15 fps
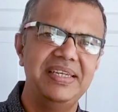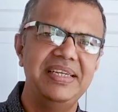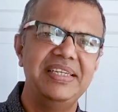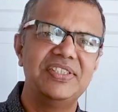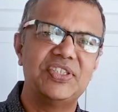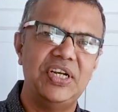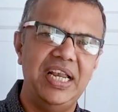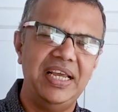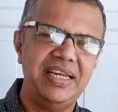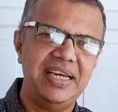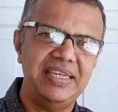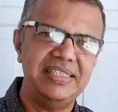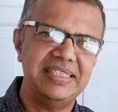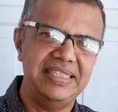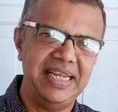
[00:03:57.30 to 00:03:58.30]
Sri Lanka
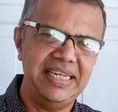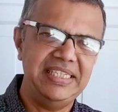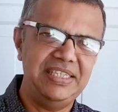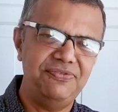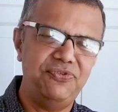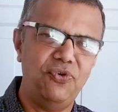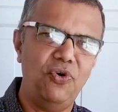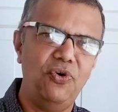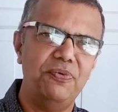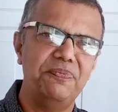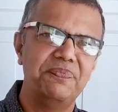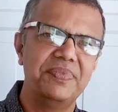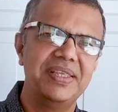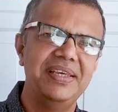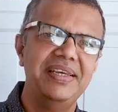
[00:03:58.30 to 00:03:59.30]
is 94,
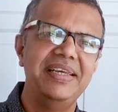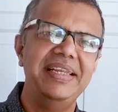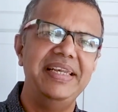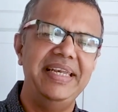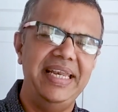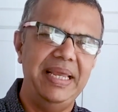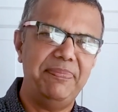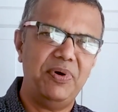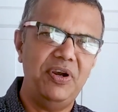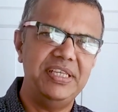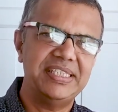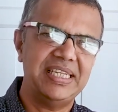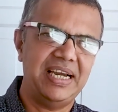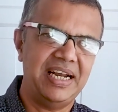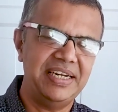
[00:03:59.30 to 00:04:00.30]
Nepal
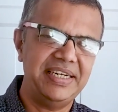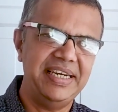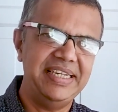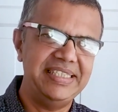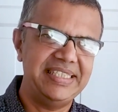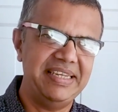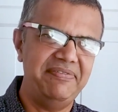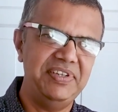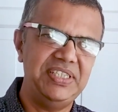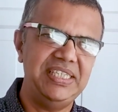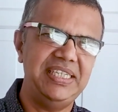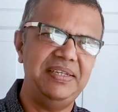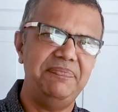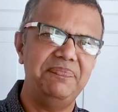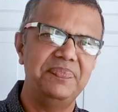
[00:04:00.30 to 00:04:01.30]
is
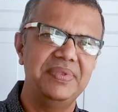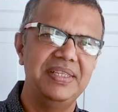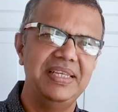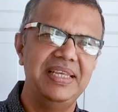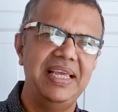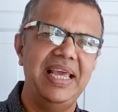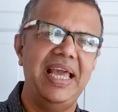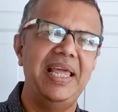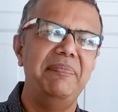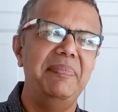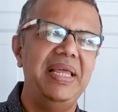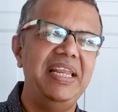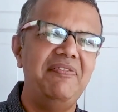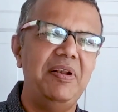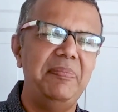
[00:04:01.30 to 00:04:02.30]
117, and
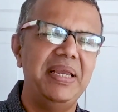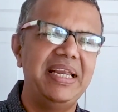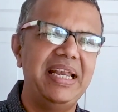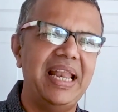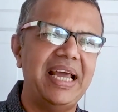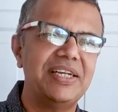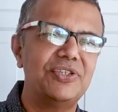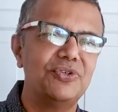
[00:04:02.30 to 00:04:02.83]
many will be glad to